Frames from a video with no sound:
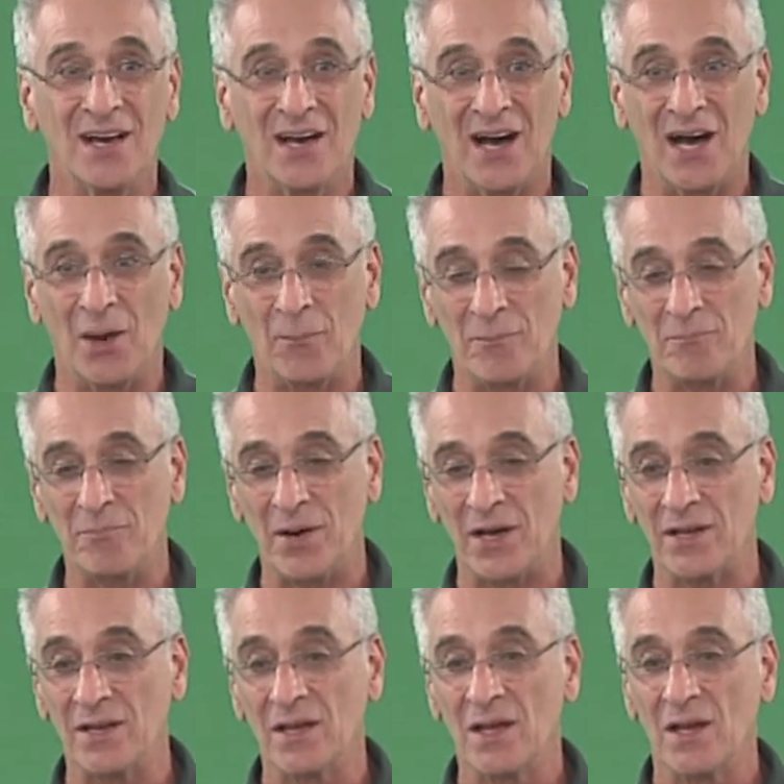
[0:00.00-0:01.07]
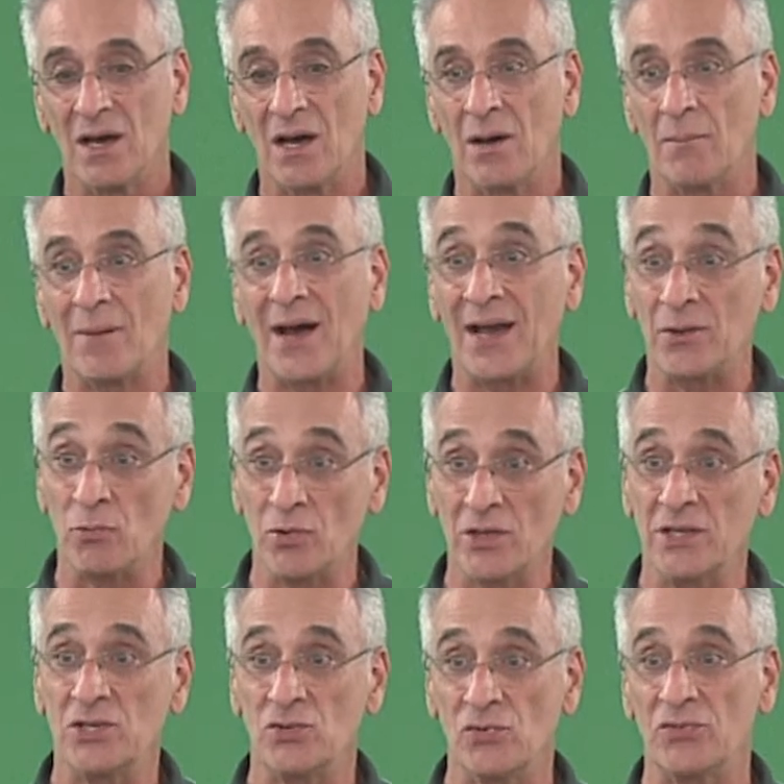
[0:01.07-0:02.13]
But I
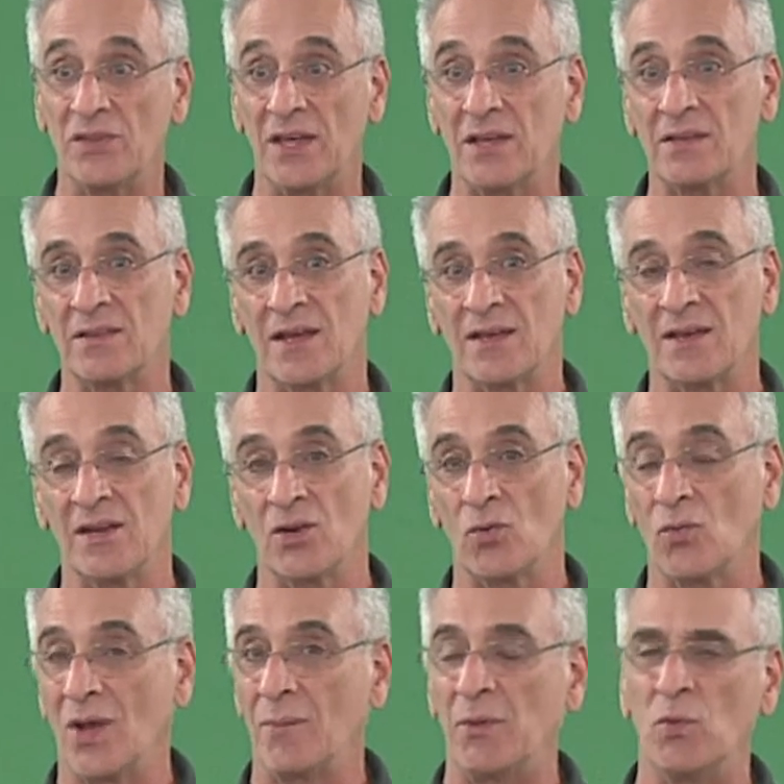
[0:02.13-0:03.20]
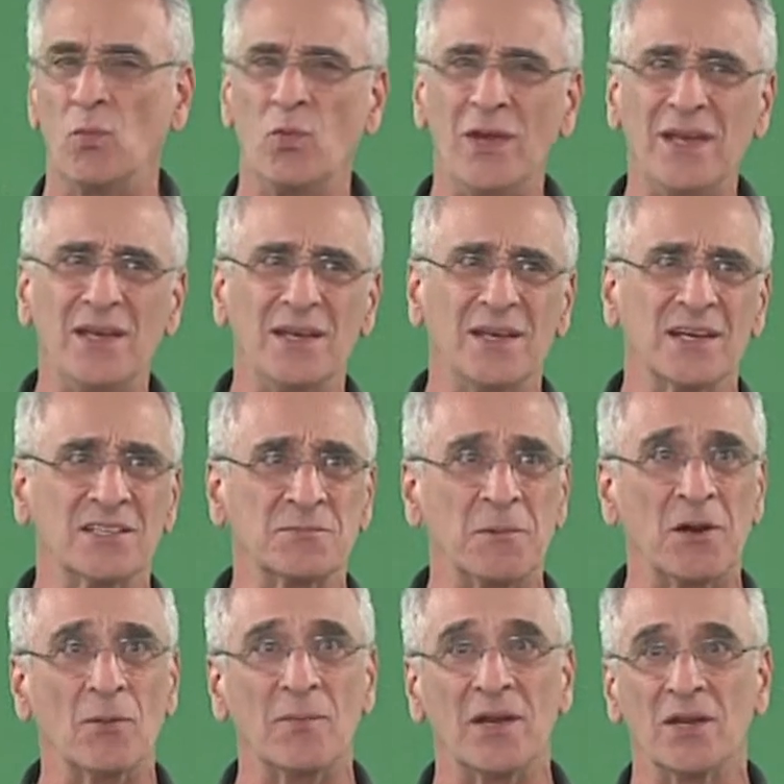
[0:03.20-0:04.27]
really do think that, we
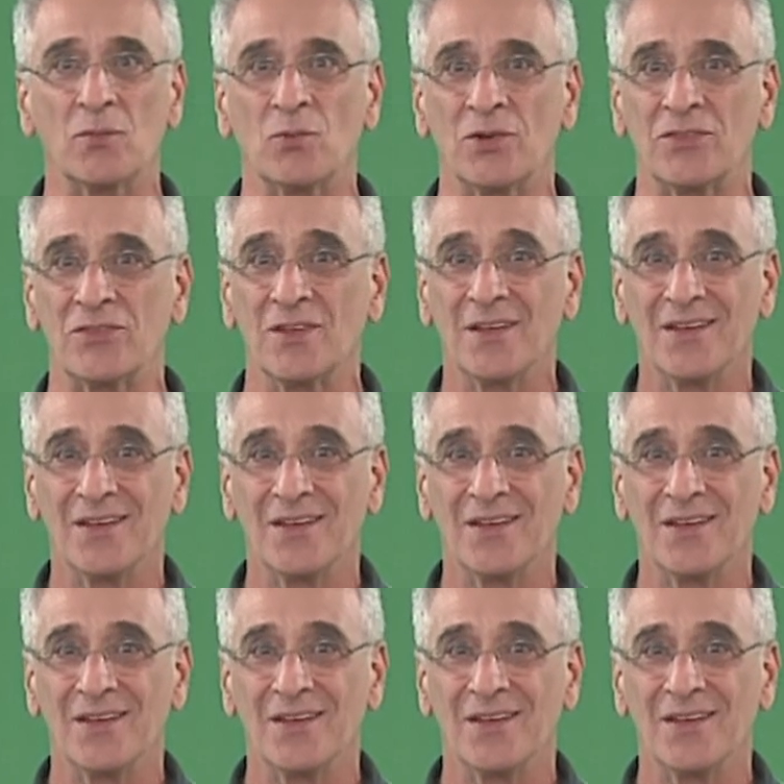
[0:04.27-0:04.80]
experimented with